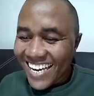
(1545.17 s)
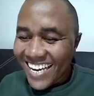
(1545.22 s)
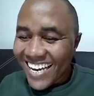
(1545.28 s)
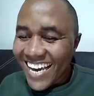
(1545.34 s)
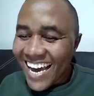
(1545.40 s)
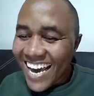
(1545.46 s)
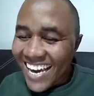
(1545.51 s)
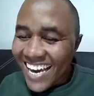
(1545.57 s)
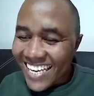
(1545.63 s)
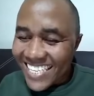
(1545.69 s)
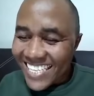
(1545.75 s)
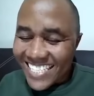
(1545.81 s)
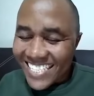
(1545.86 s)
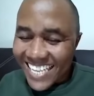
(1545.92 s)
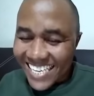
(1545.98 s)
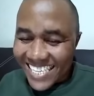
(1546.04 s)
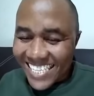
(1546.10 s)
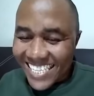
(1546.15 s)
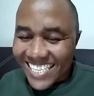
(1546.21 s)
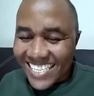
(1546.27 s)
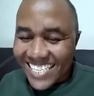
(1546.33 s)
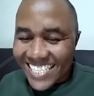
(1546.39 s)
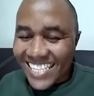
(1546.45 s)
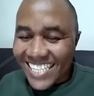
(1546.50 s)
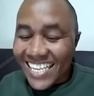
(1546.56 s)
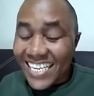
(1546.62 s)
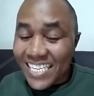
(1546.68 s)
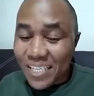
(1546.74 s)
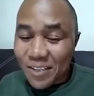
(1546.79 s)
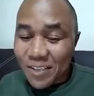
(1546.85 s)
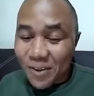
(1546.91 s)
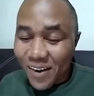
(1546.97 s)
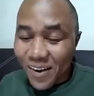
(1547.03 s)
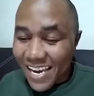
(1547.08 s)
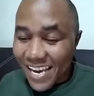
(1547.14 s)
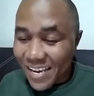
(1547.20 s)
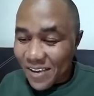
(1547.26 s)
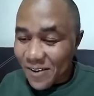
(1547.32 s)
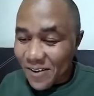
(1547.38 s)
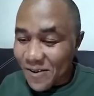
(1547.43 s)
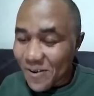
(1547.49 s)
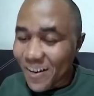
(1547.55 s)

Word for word: hey, Stedis, uh, that is so like you.